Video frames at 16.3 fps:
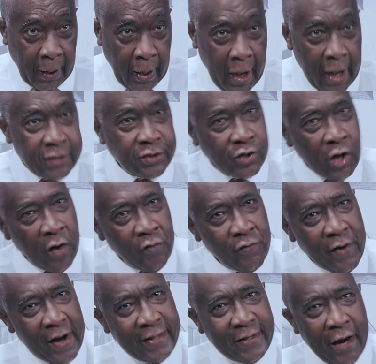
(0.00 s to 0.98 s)
A
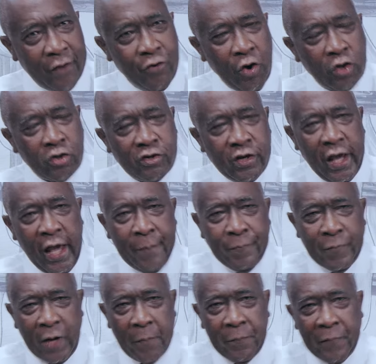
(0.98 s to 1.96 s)
songwriter wrote
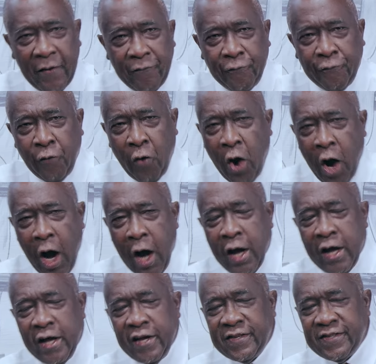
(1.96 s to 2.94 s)
hymn number
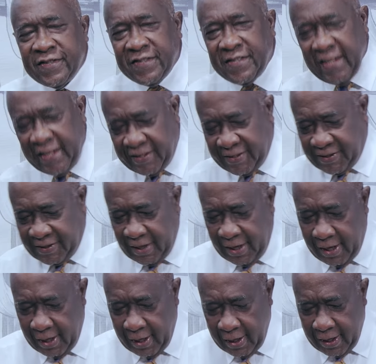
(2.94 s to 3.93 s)

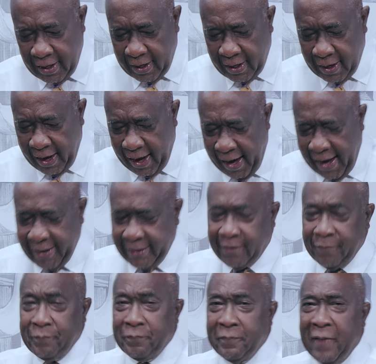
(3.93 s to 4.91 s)

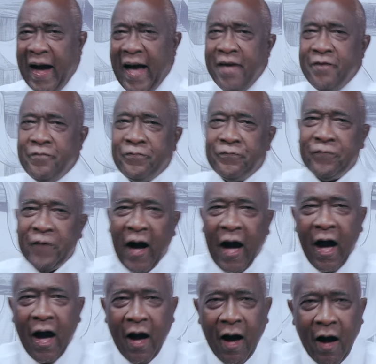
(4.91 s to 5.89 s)
468 My
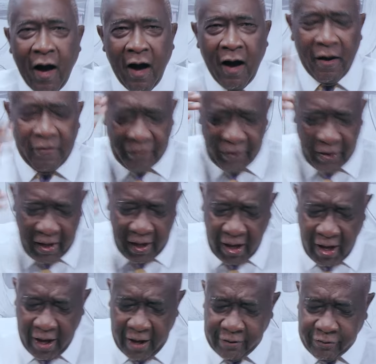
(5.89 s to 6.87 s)
father
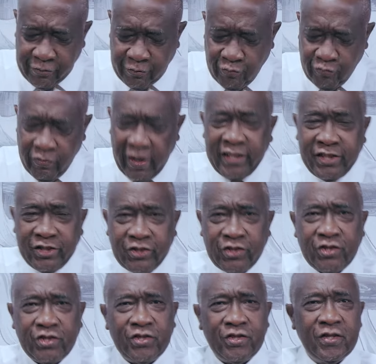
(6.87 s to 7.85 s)
is
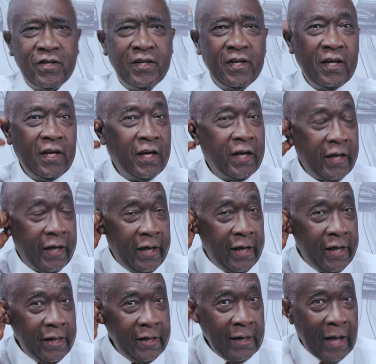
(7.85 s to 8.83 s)
rich
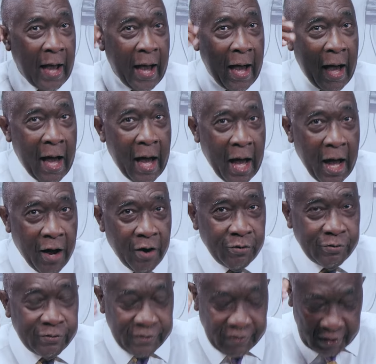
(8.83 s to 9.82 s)
in
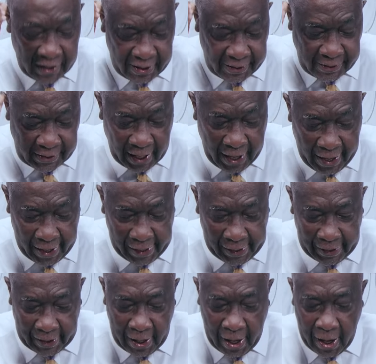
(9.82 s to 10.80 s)
house is
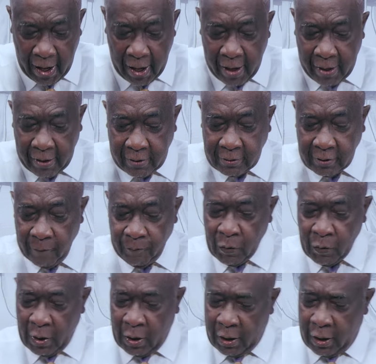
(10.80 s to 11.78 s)
land,
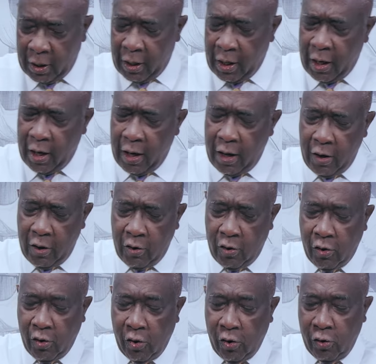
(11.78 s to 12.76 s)
He
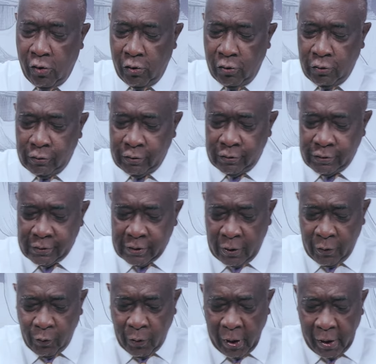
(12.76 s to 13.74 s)
holds
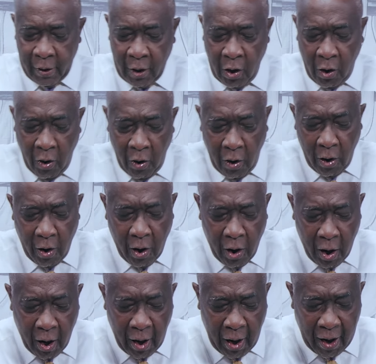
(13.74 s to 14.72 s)
the world
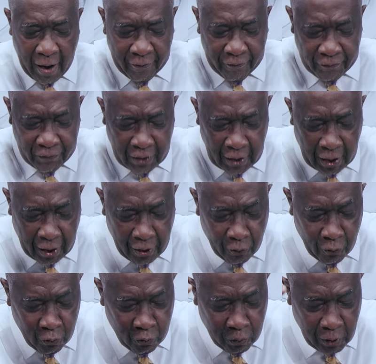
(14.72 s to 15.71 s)
all of the
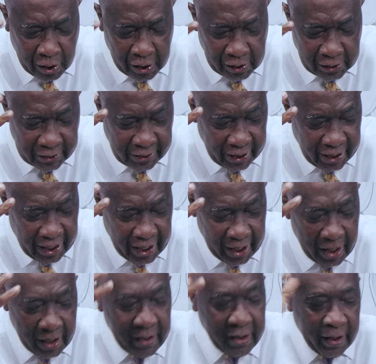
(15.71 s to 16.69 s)
world
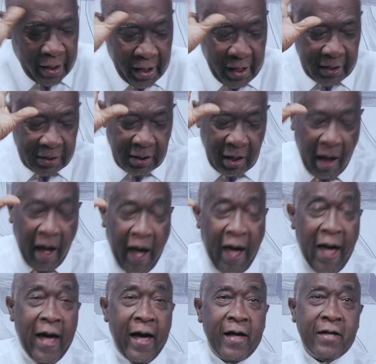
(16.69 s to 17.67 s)
in his
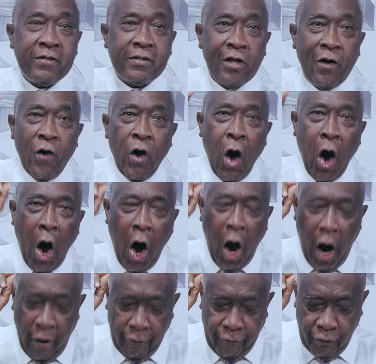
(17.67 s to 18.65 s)
hands
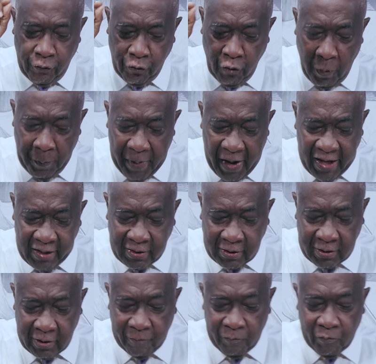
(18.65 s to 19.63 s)
of
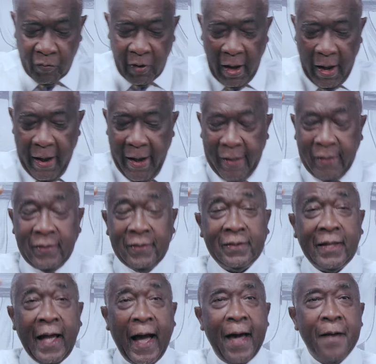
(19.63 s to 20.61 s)
rubies
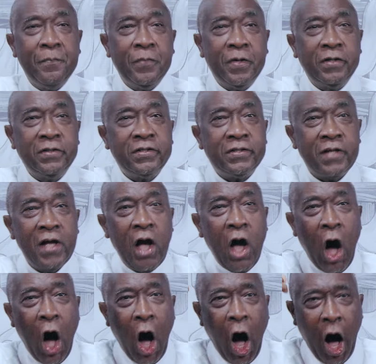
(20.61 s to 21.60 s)
and diamonds,
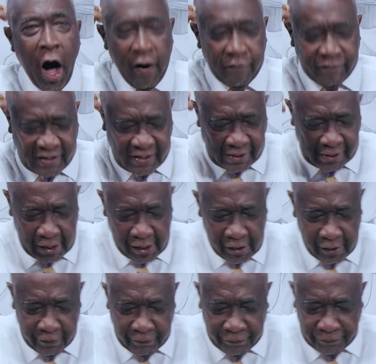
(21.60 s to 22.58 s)
of
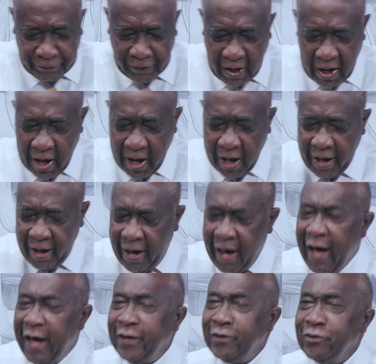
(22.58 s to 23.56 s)
silver
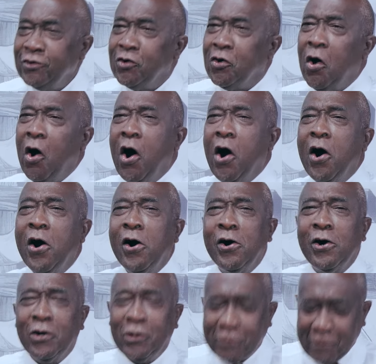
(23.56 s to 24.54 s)
and
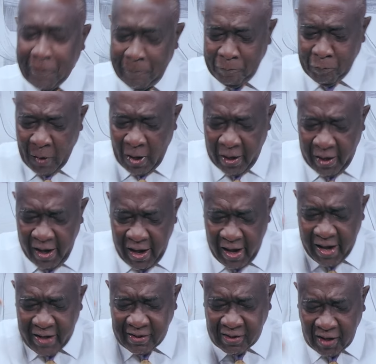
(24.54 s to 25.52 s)
gold. His